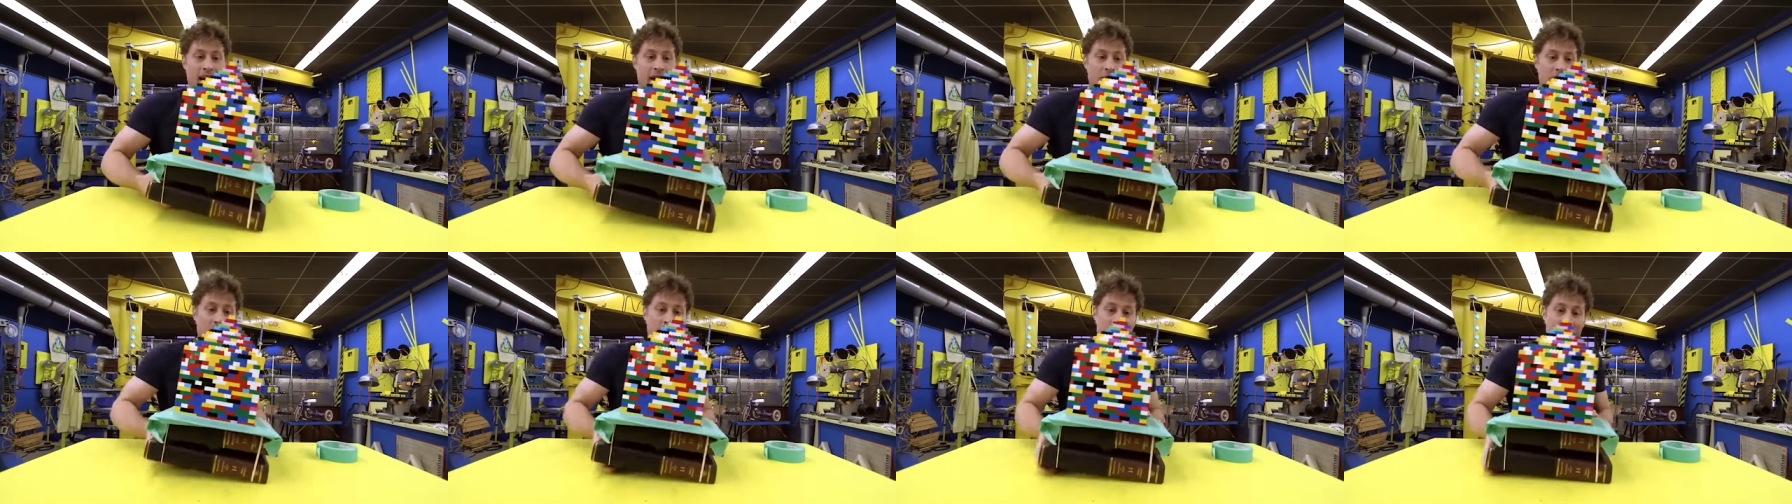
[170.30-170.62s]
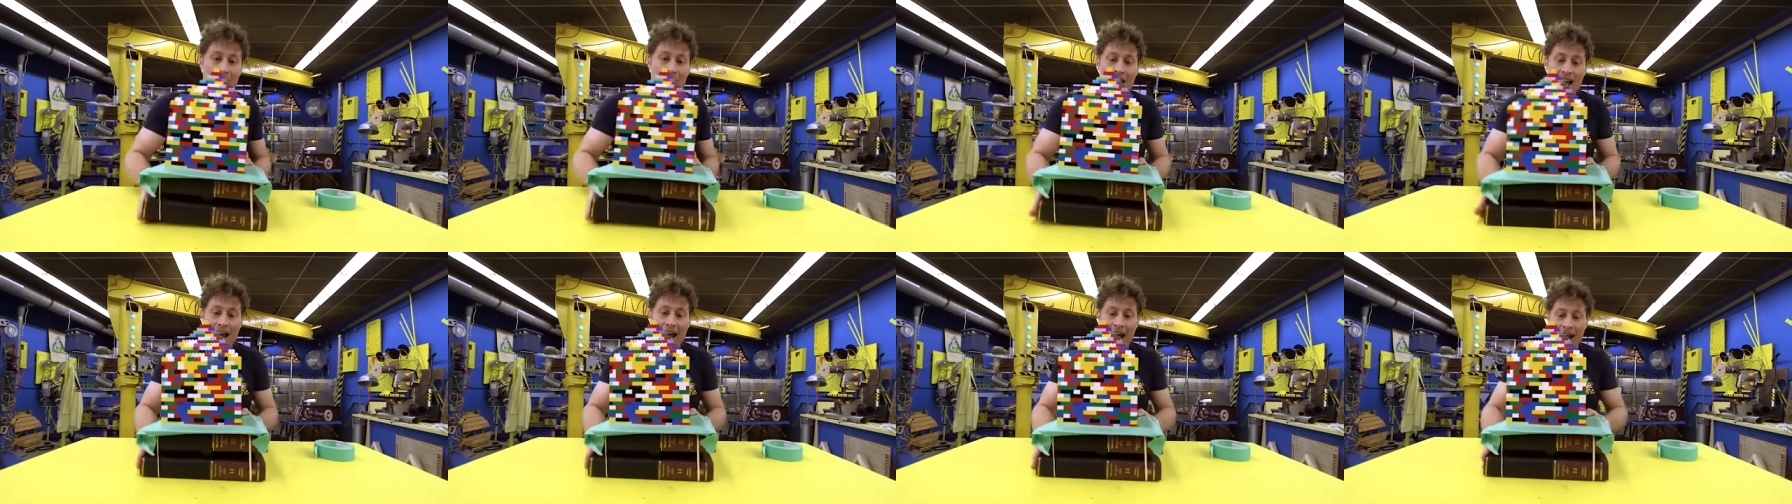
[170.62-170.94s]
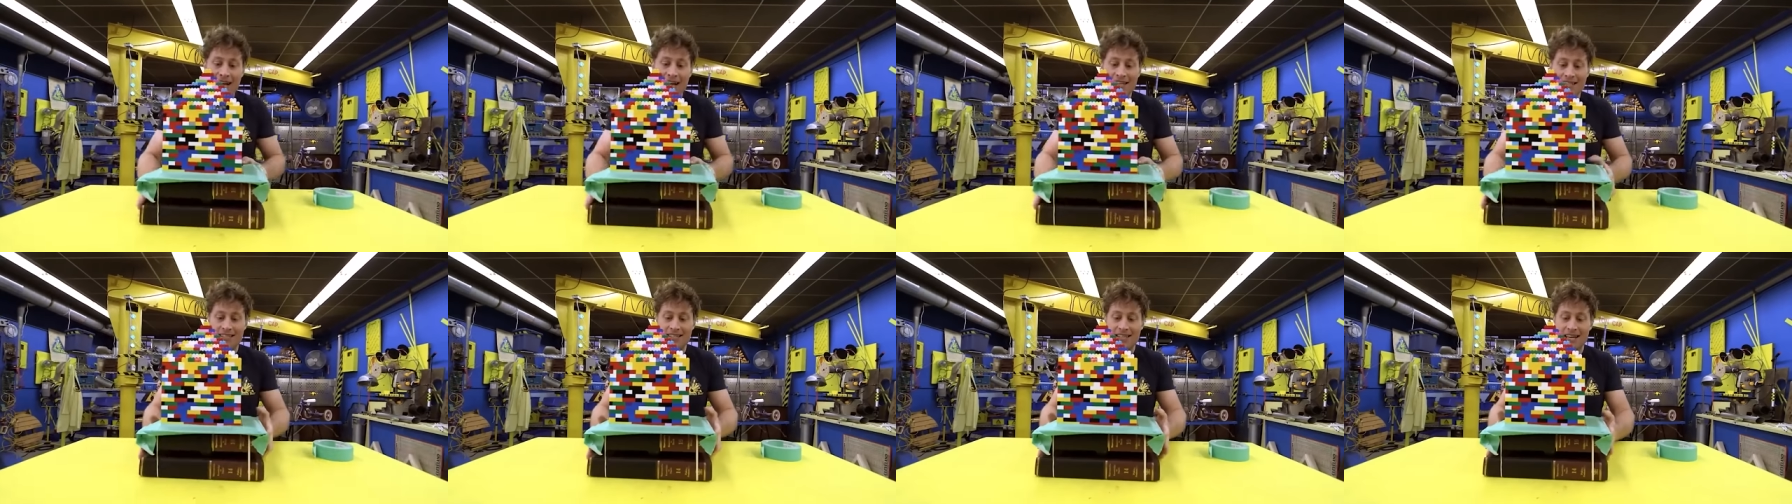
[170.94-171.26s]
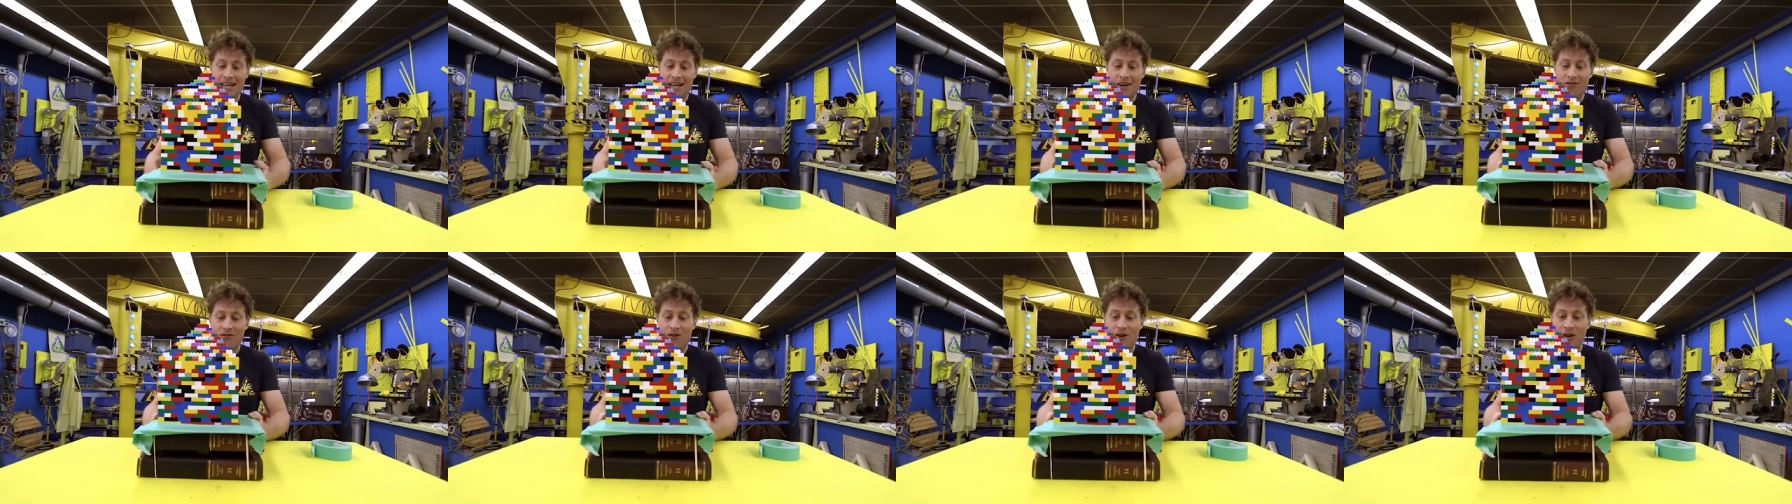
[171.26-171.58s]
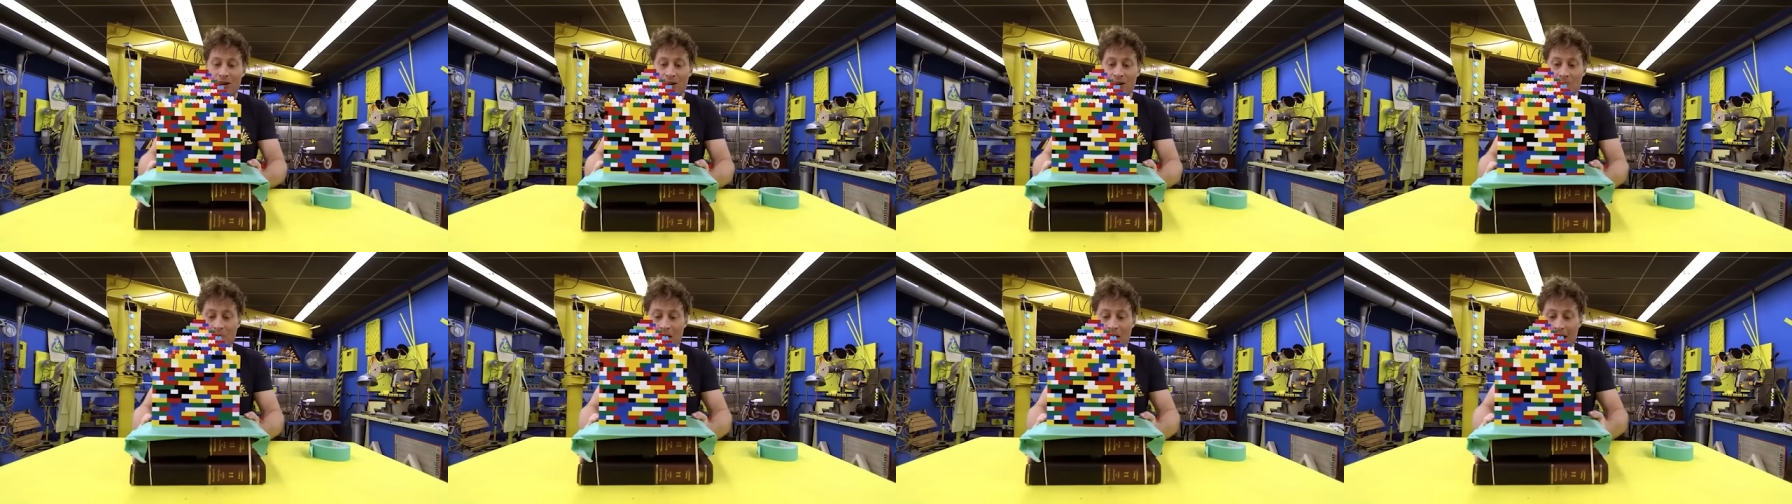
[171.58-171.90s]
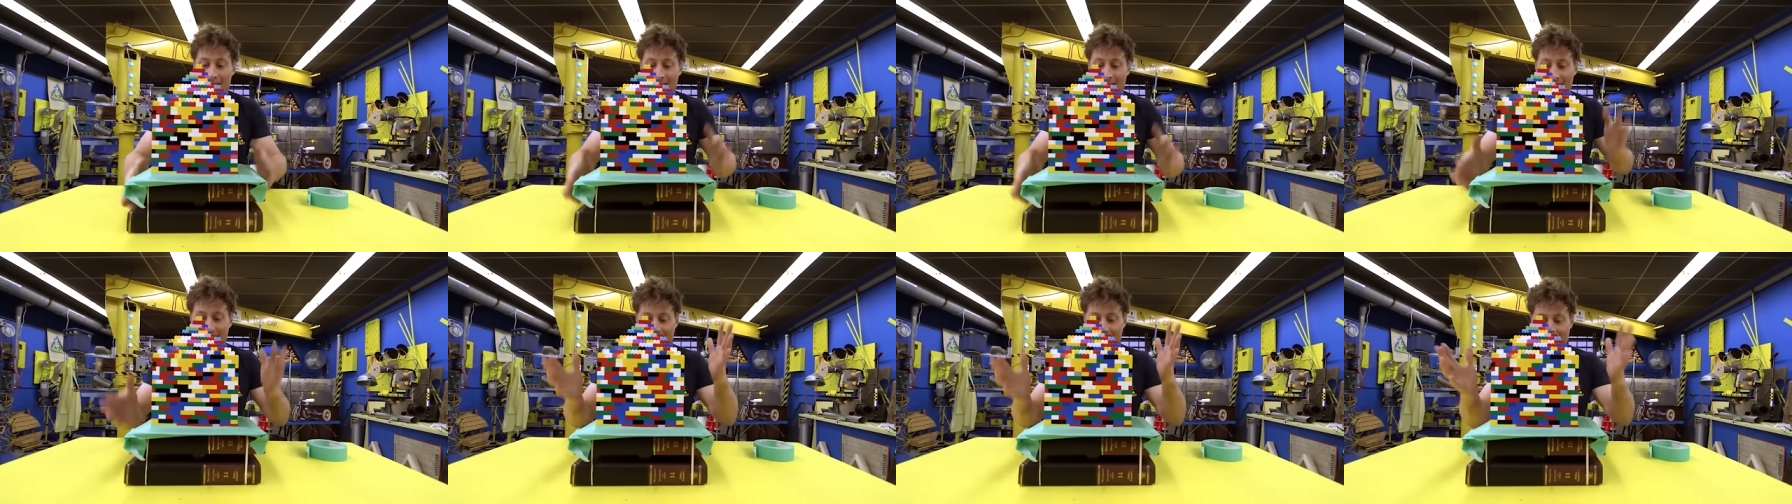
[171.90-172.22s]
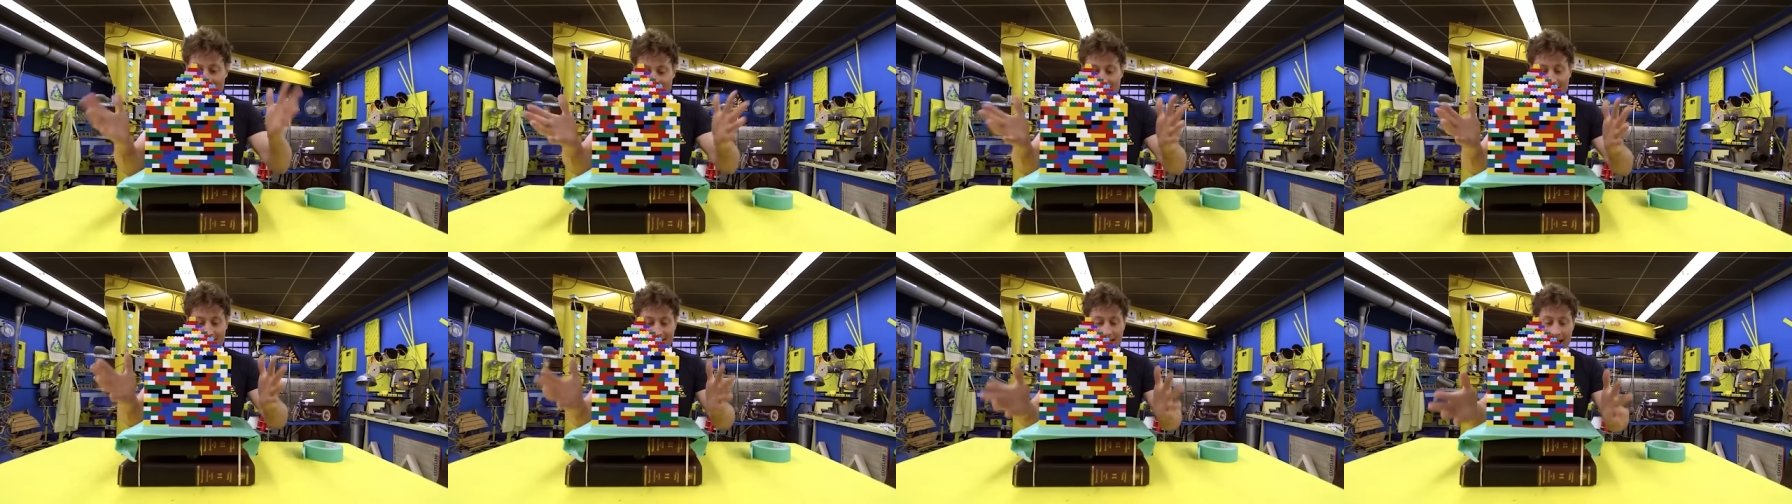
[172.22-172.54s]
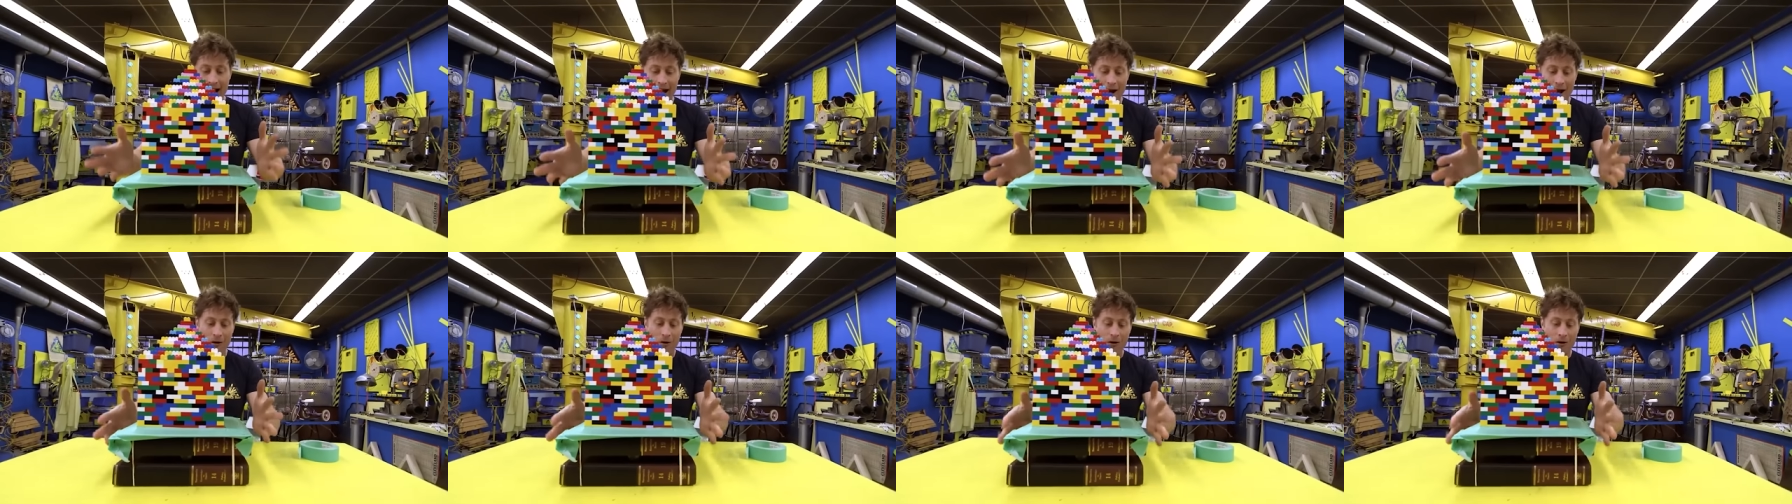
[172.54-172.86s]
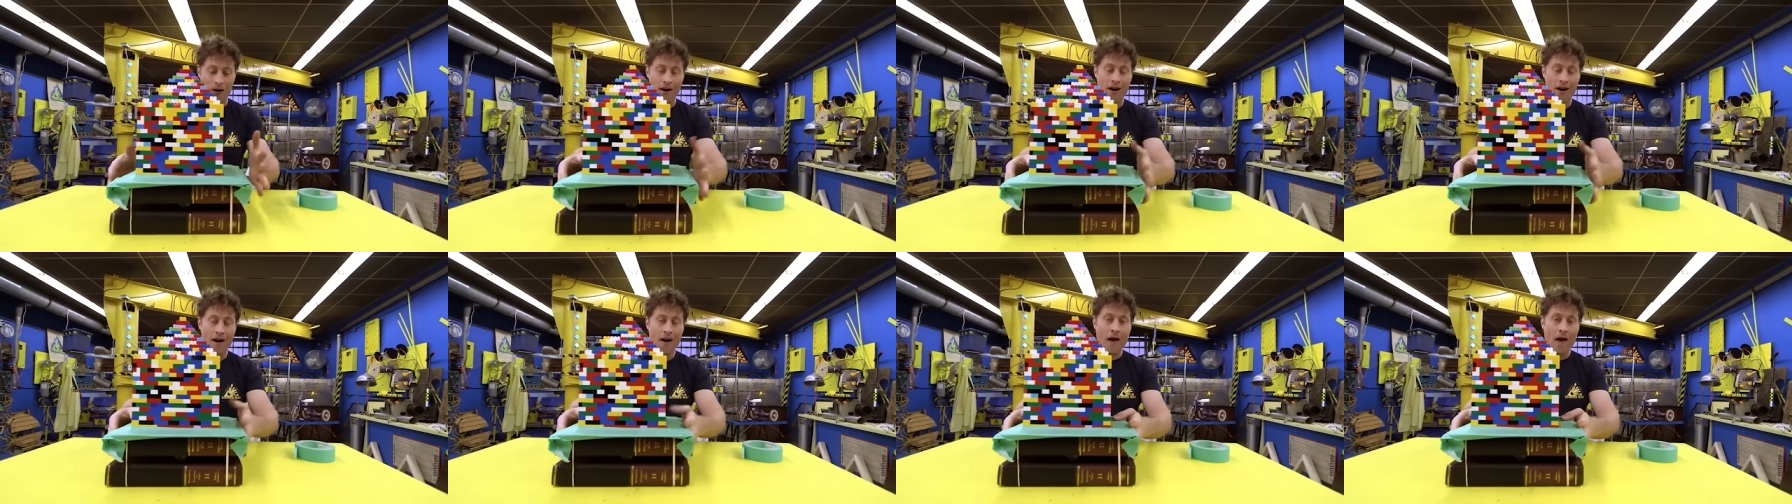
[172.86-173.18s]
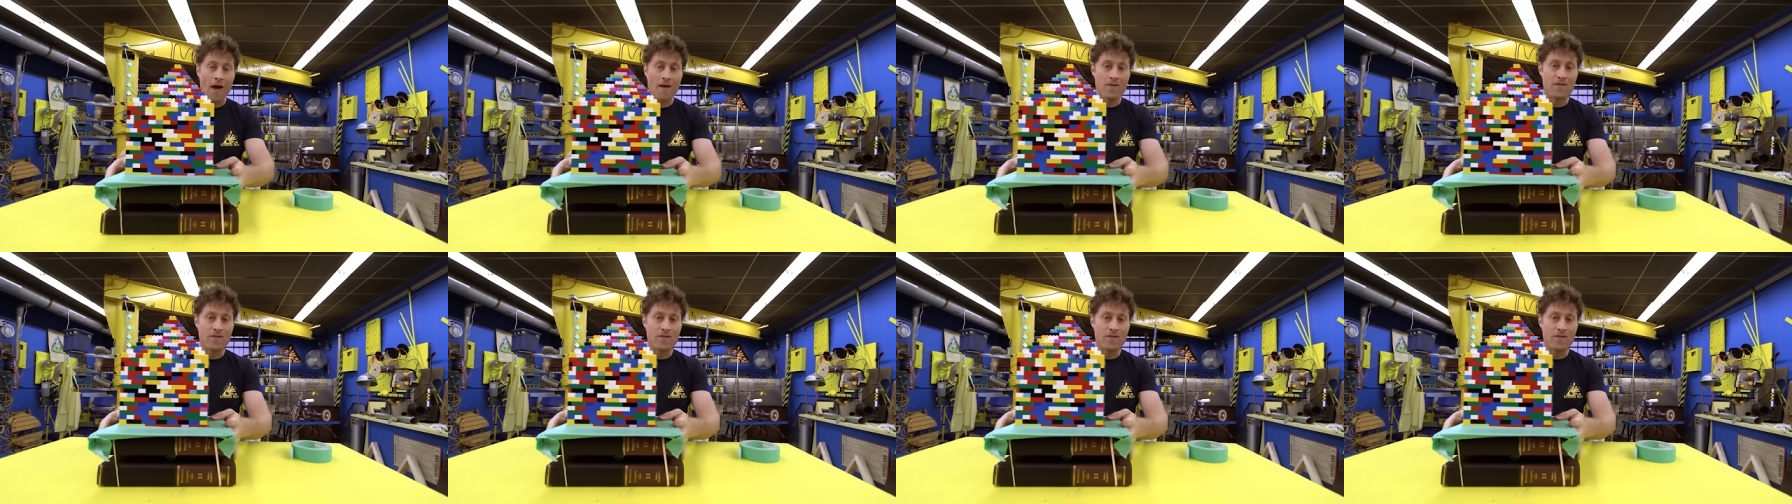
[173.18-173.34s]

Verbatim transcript: table and see if you can make this tower